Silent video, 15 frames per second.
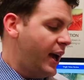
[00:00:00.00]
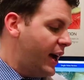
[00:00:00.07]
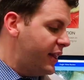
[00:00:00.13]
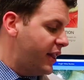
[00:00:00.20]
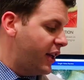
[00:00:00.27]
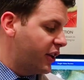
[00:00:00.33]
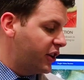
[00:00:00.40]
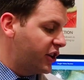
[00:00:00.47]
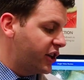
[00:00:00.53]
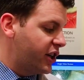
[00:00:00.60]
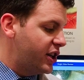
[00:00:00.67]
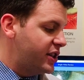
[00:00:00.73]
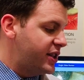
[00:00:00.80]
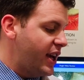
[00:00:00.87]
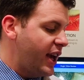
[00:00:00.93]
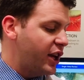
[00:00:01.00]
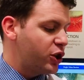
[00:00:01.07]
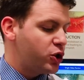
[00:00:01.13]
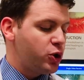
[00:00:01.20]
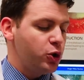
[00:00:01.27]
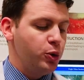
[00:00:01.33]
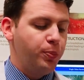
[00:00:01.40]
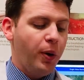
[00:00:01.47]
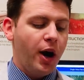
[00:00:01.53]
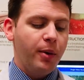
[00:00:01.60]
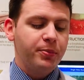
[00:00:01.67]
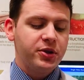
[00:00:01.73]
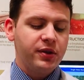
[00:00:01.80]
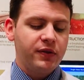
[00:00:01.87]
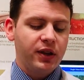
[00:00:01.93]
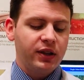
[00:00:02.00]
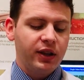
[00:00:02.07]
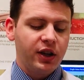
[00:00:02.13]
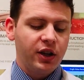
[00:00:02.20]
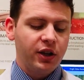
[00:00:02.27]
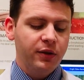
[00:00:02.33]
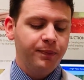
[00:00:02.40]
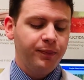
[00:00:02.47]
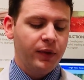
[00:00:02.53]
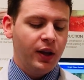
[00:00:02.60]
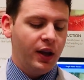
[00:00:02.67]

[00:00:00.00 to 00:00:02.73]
and then you're going to take 2 pumps of the cleaner.